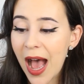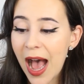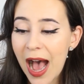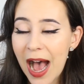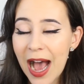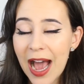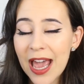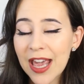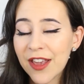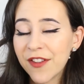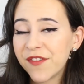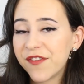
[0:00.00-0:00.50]

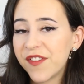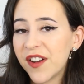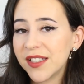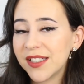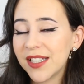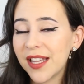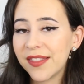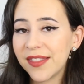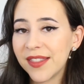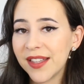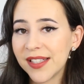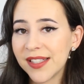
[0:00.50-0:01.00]
I
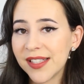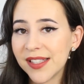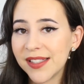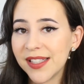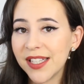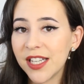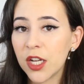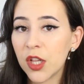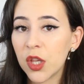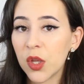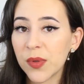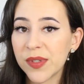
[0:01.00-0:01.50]
find that this is
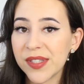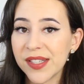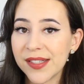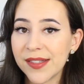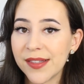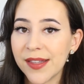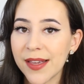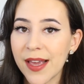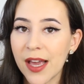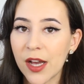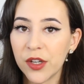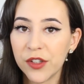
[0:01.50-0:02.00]
the closest
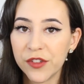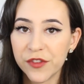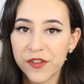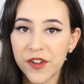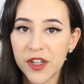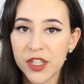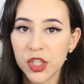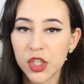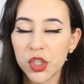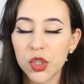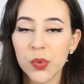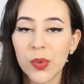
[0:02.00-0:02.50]
thing I could
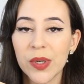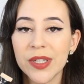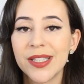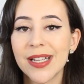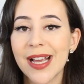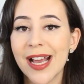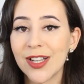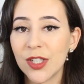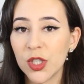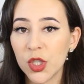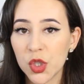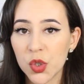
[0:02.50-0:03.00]
find to it
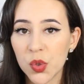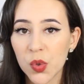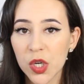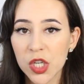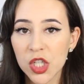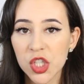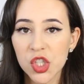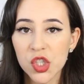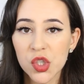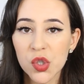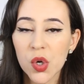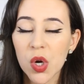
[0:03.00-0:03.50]
at the
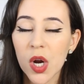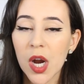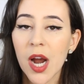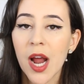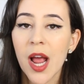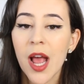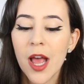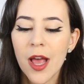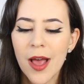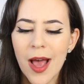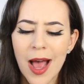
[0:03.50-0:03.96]
drugstore.